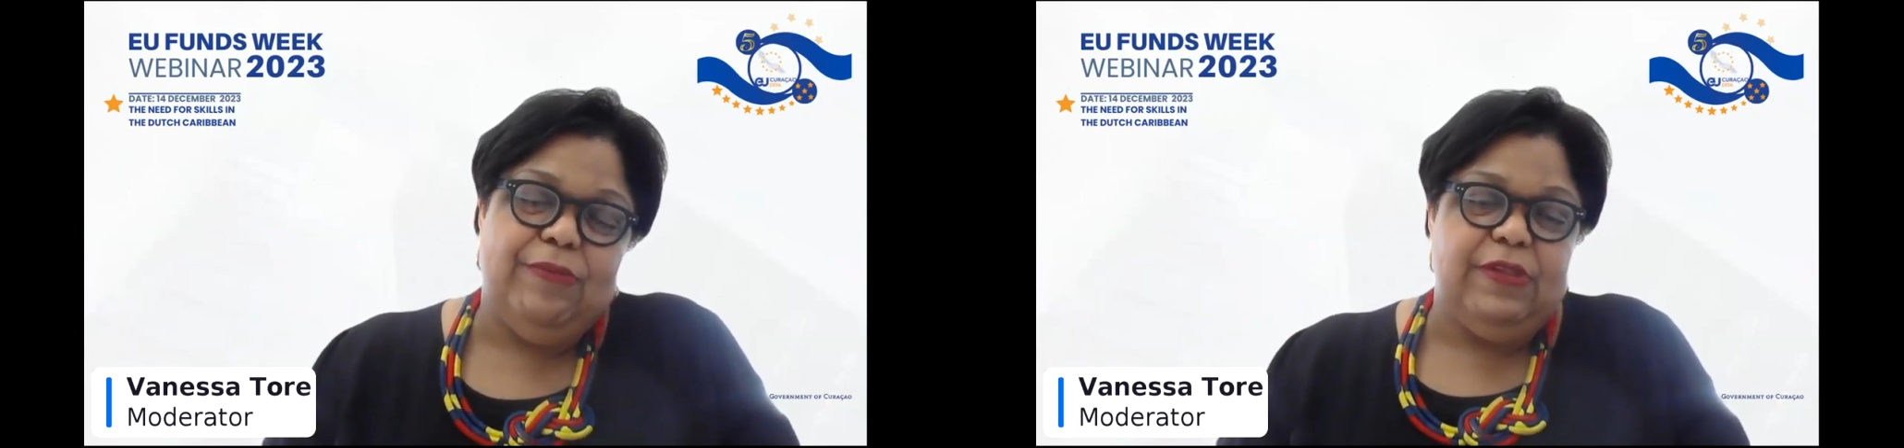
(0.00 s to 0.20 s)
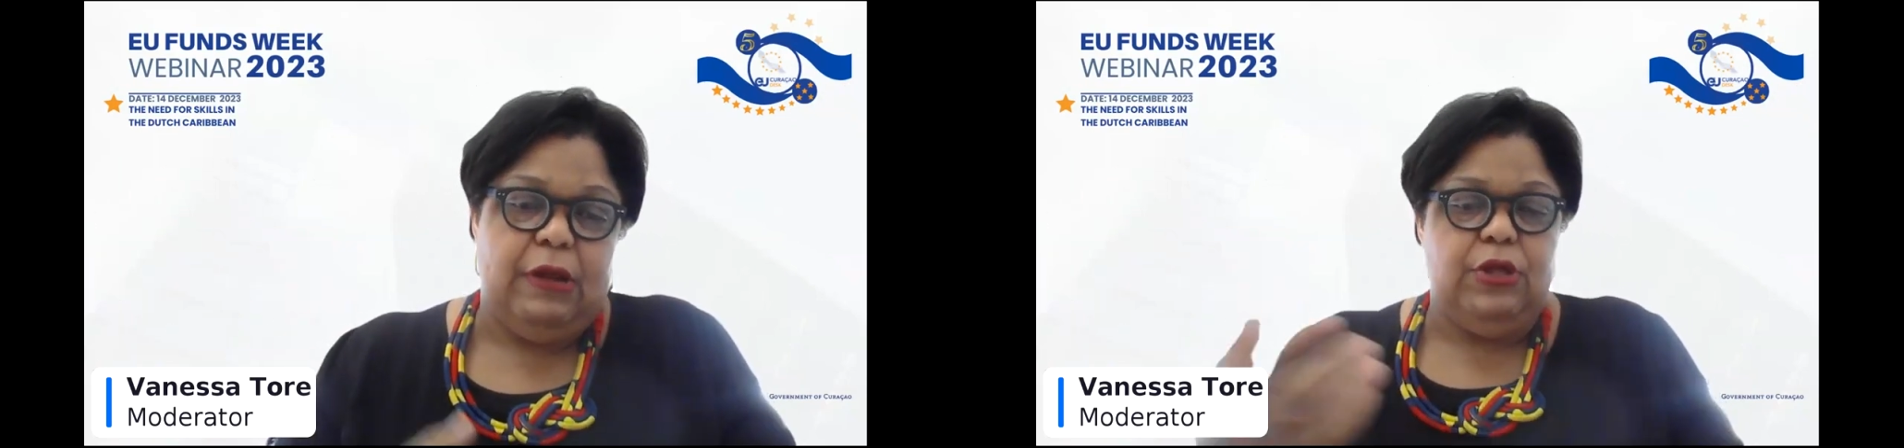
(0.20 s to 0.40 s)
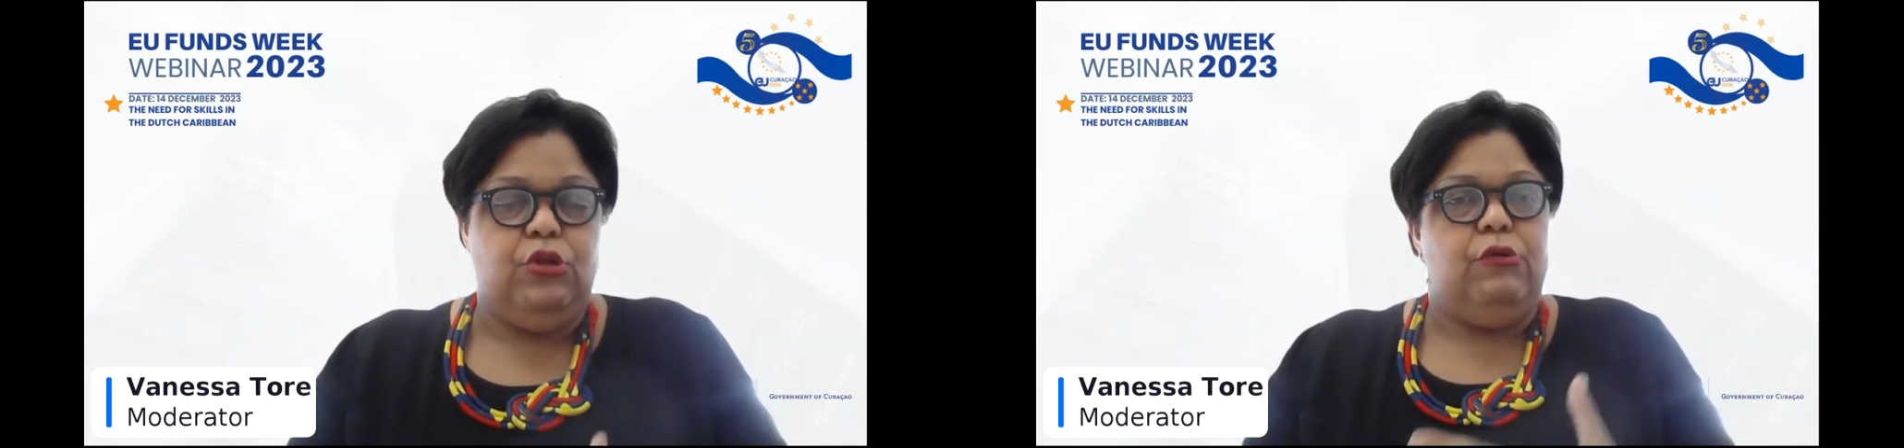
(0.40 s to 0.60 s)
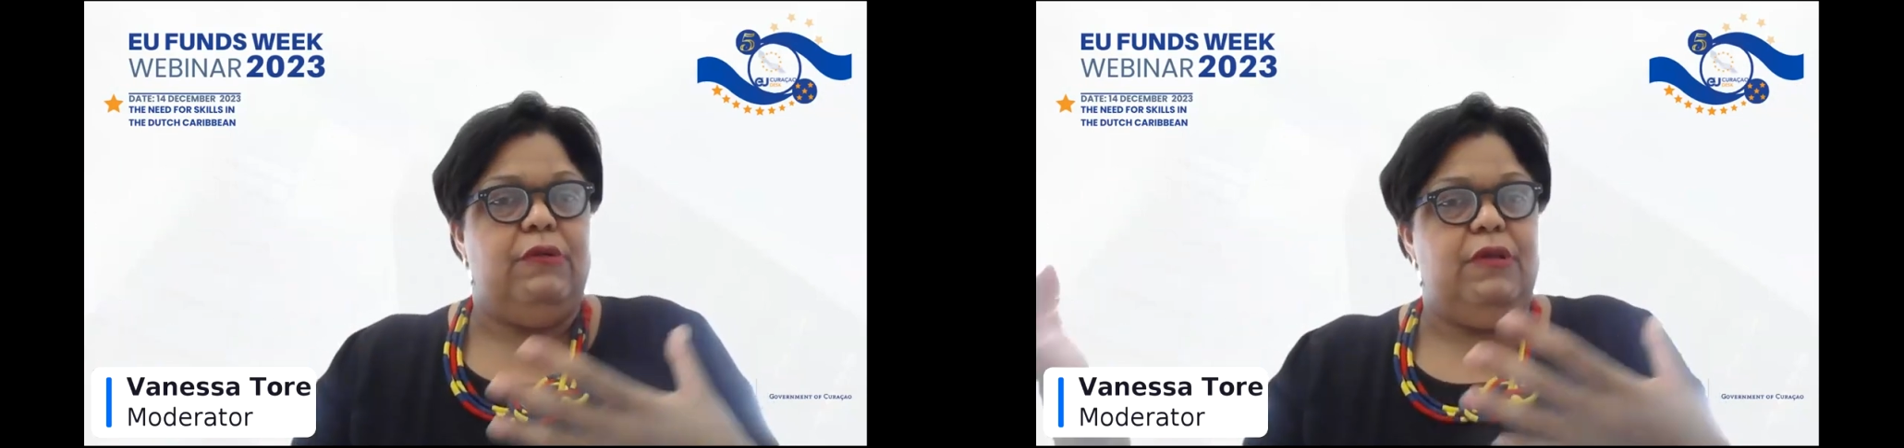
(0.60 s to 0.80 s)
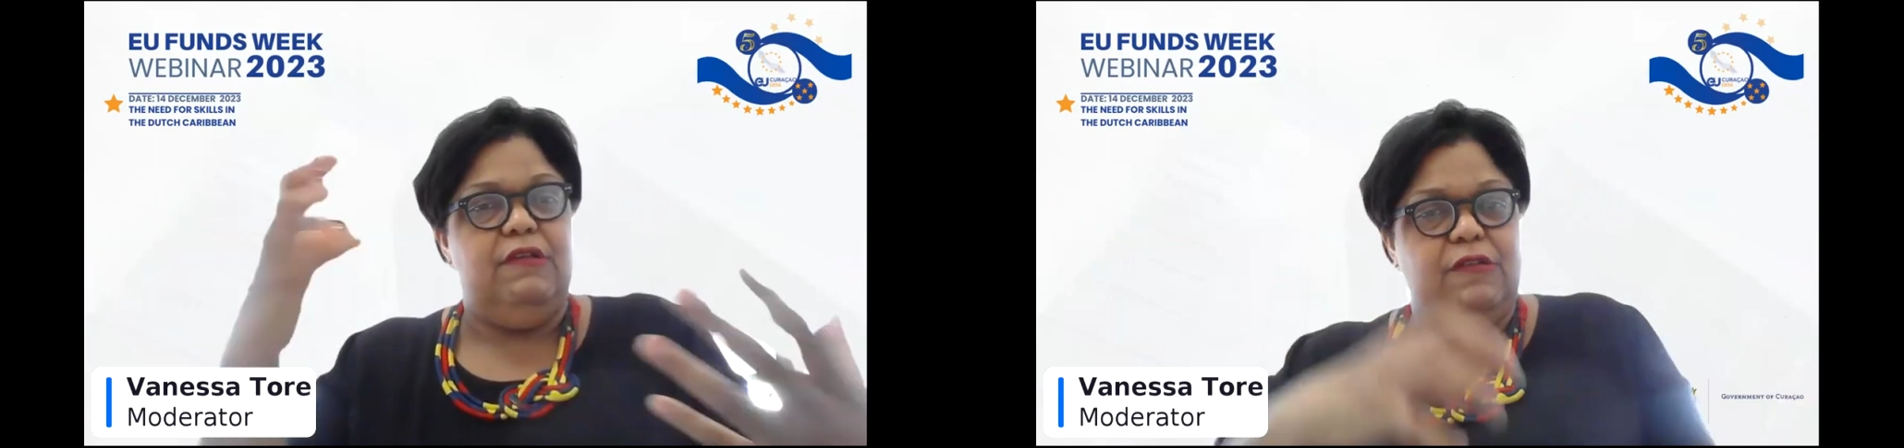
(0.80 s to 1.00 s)

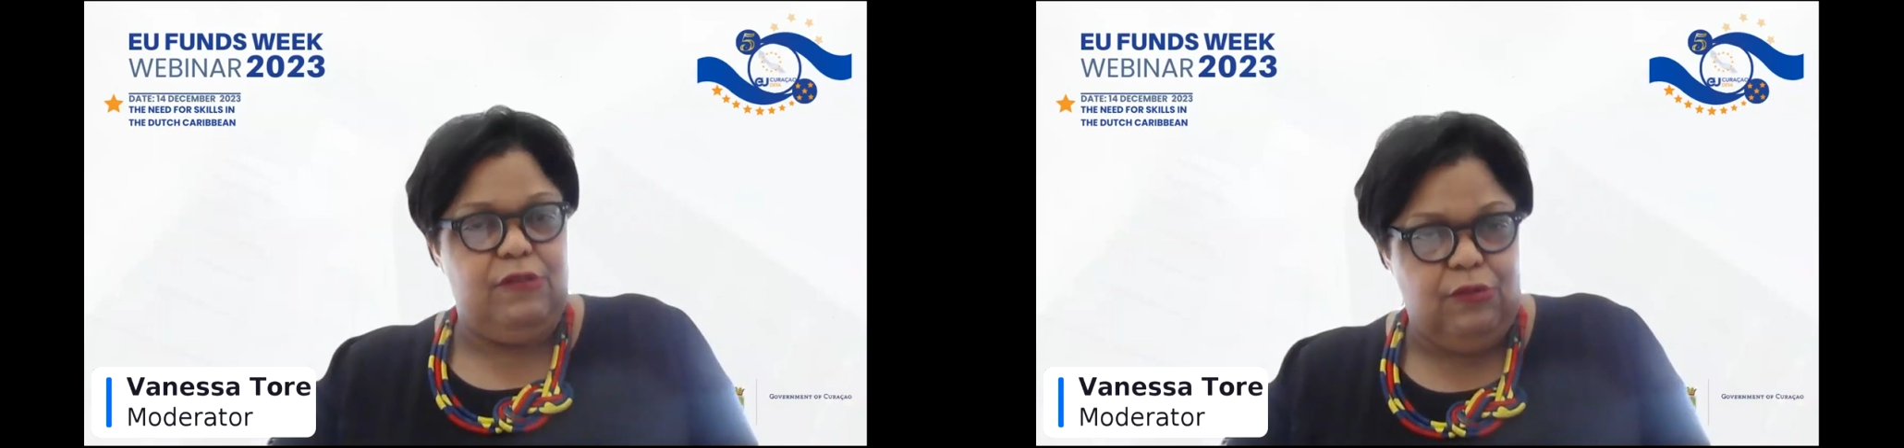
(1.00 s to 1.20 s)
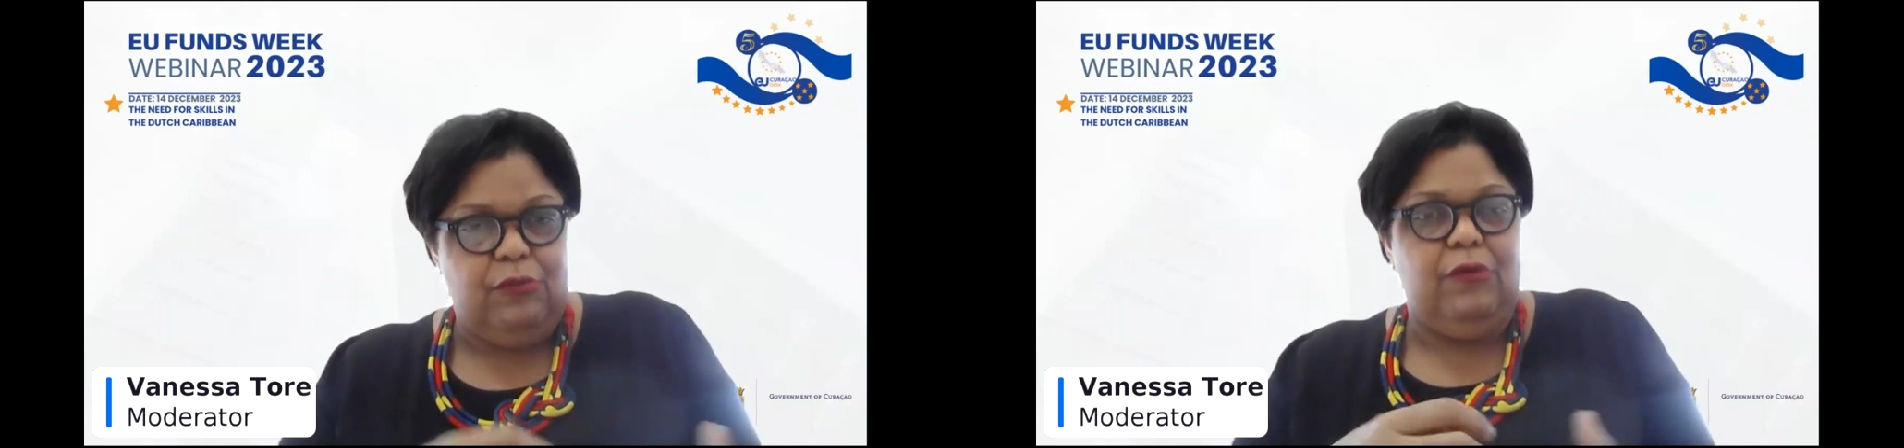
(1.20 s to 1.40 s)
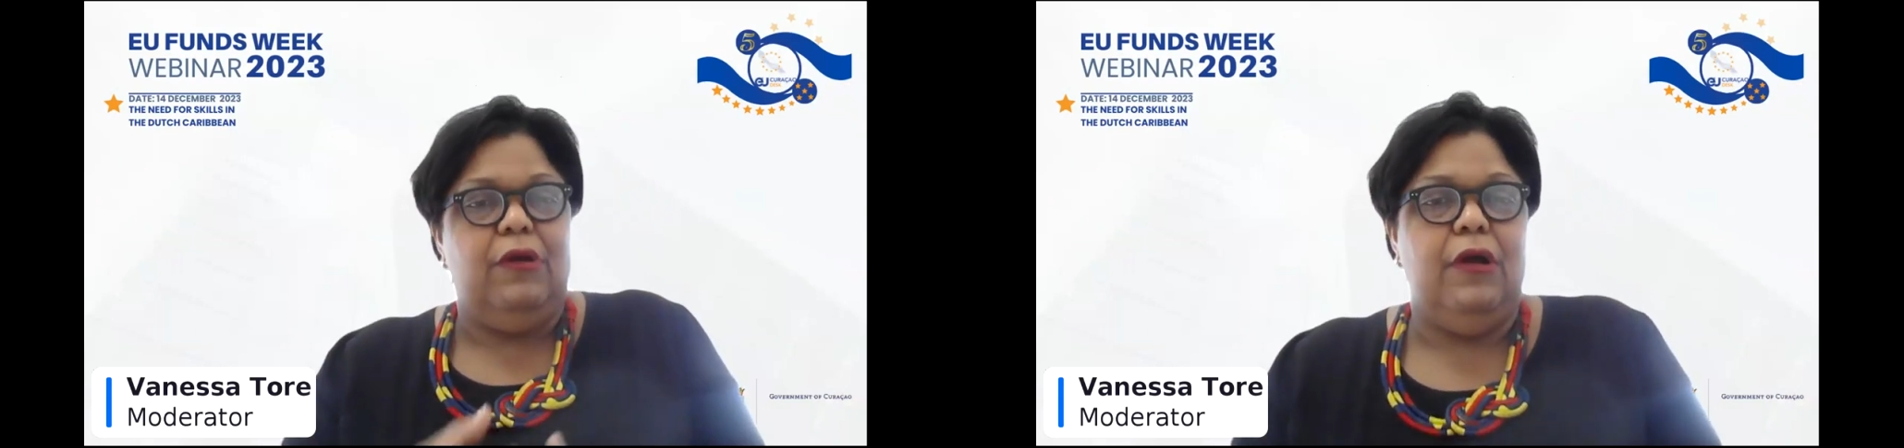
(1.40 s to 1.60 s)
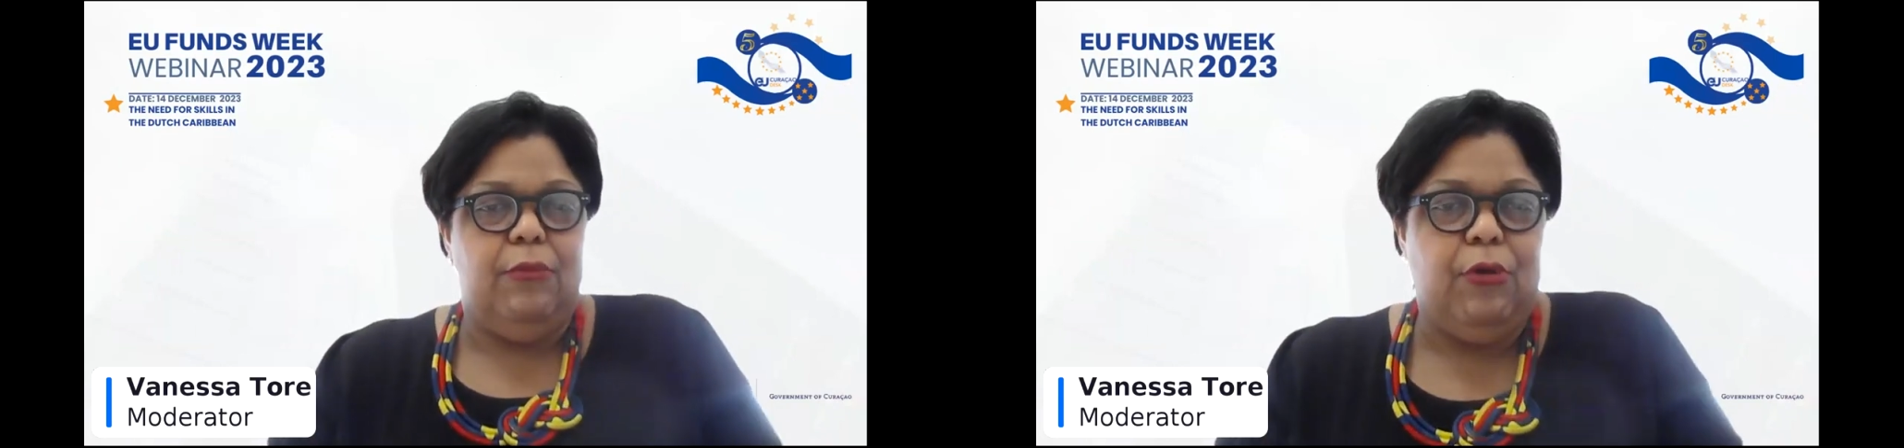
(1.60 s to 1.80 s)
territories, to